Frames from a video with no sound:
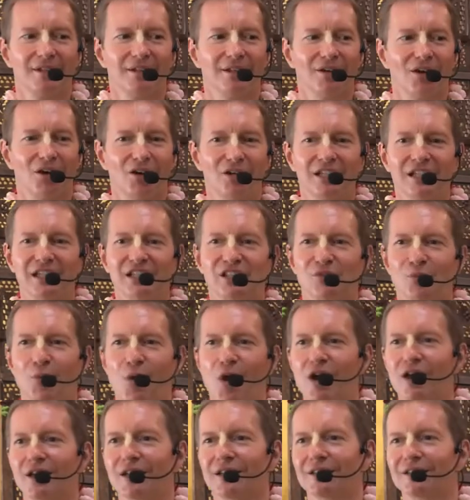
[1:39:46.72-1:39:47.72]
on his
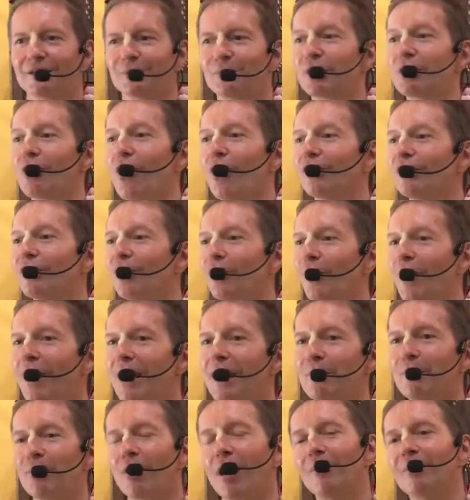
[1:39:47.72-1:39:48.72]
swan. But on the
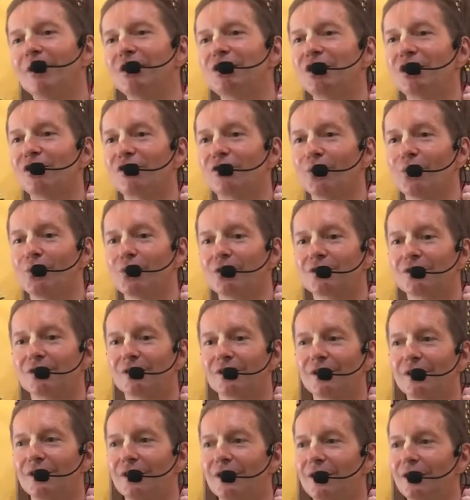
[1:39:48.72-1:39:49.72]
way, Brahmaji thought,
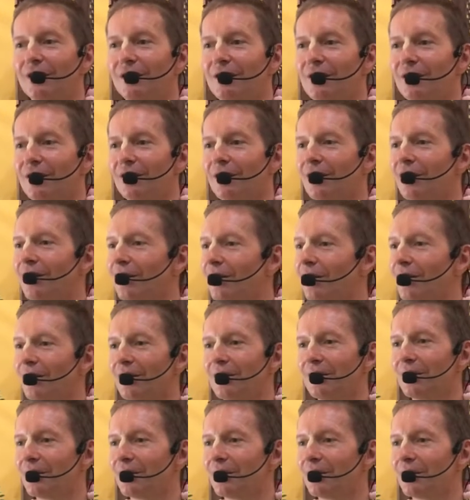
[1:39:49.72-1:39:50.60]
Oh,